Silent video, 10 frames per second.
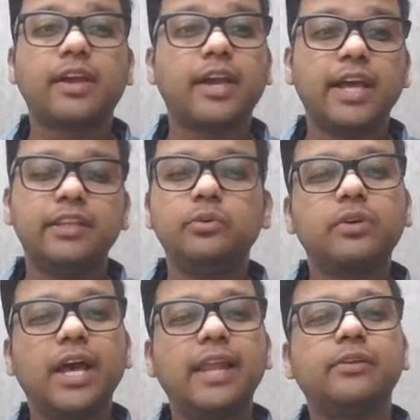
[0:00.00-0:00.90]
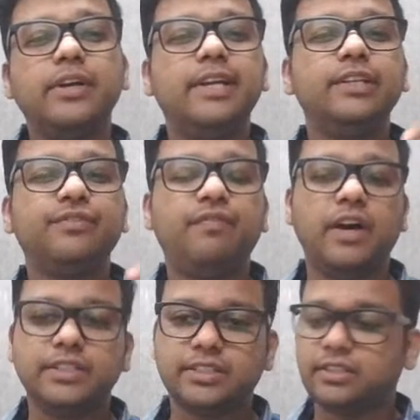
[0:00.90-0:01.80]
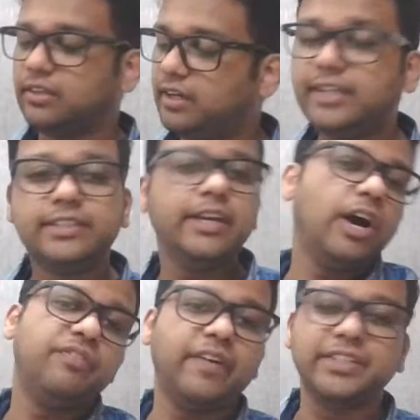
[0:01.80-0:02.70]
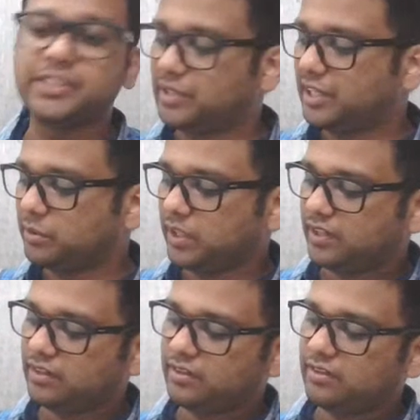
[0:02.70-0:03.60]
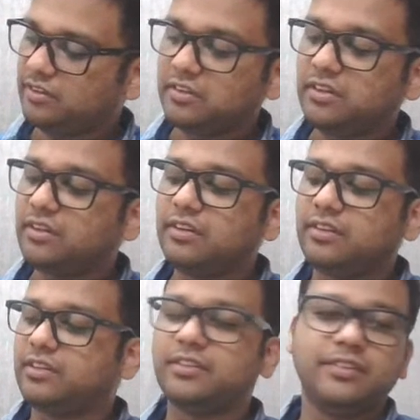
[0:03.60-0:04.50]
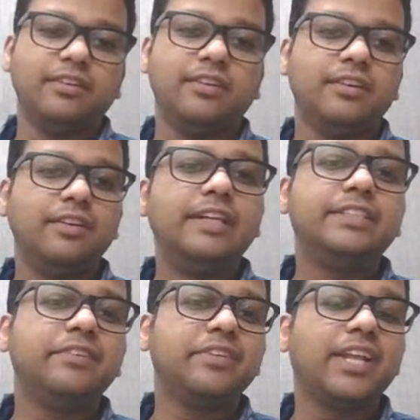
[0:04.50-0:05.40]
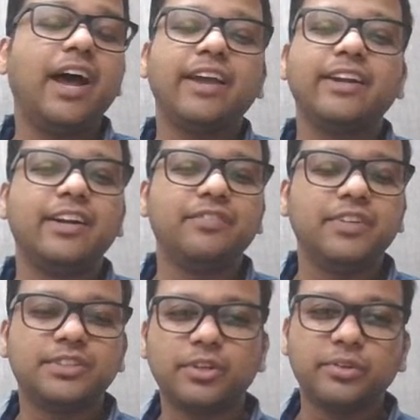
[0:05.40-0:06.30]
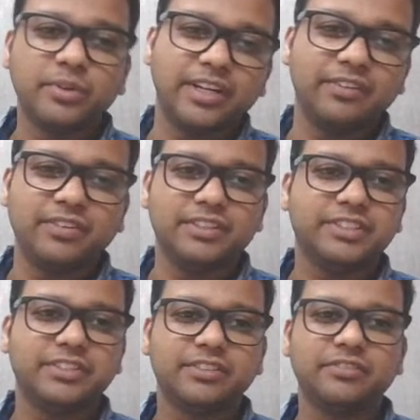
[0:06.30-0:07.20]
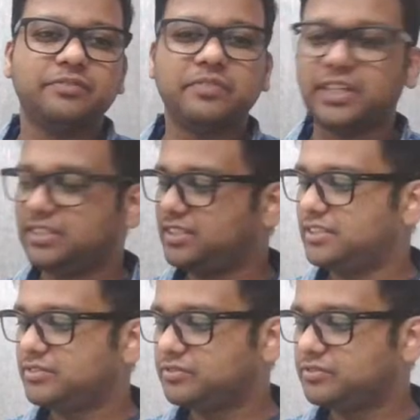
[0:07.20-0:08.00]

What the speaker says: Can you calculate this fast? Let's see how fast you can do it. Let's see whether I get it first or you get it first. Fast.